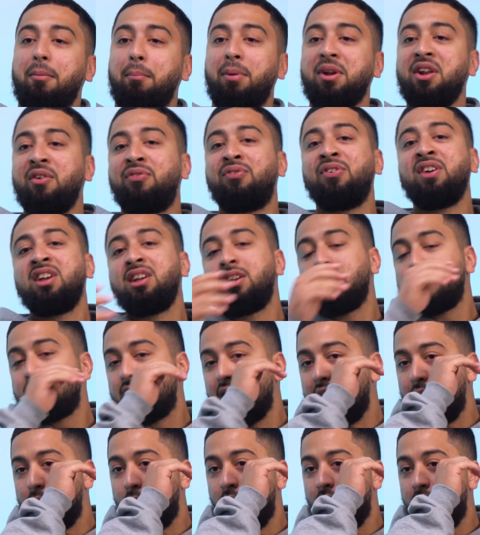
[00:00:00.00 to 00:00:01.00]
But the thing is
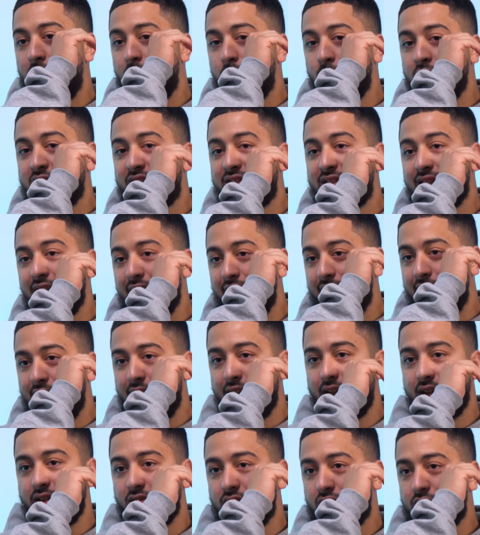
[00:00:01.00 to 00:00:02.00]
that what I would say
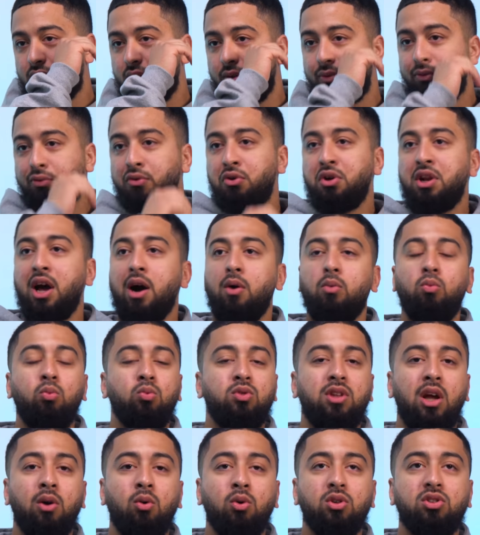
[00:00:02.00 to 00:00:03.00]
is through that
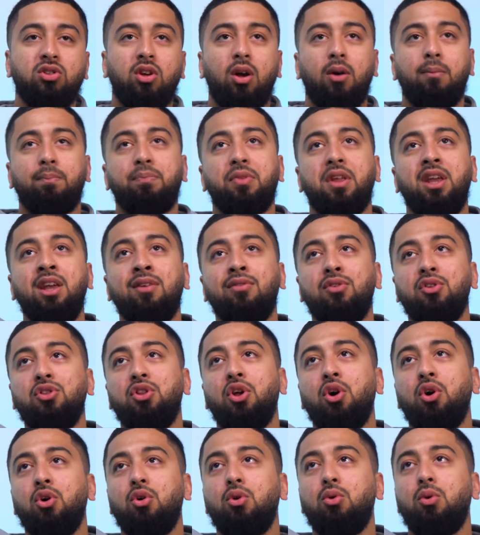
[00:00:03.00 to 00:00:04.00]
there was even
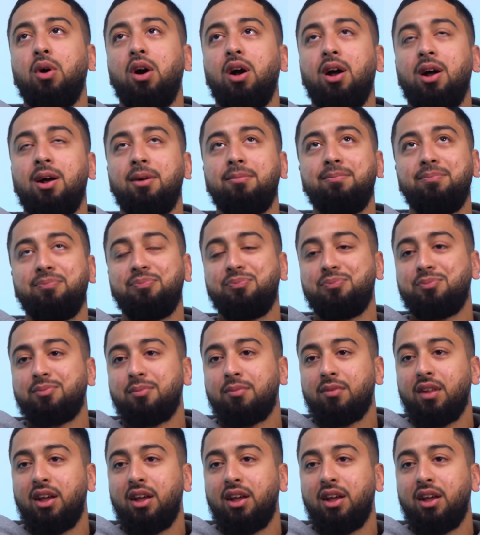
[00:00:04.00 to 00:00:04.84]
though um,